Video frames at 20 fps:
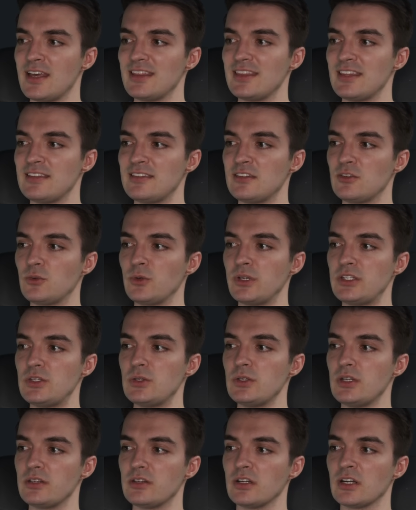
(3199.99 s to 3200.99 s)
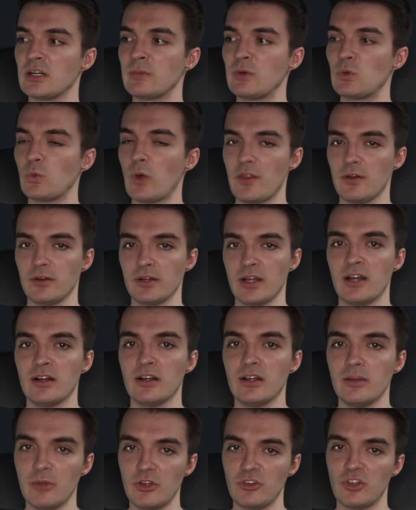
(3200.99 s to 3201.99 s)
This is going to determine whether or not
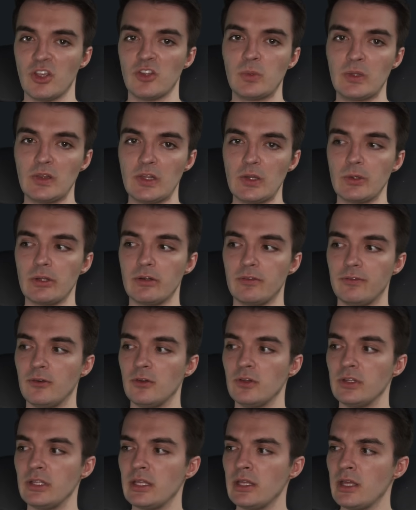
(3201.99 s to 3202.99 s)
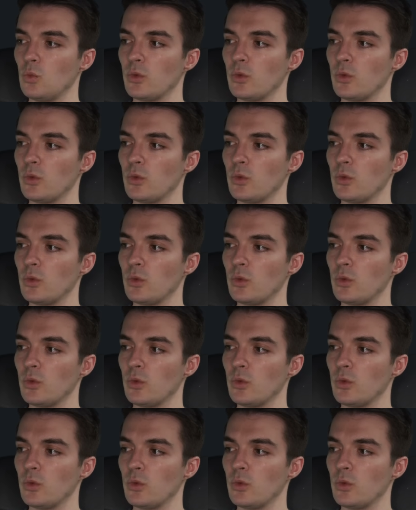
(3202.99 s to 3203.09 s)
our image has been loaded fully.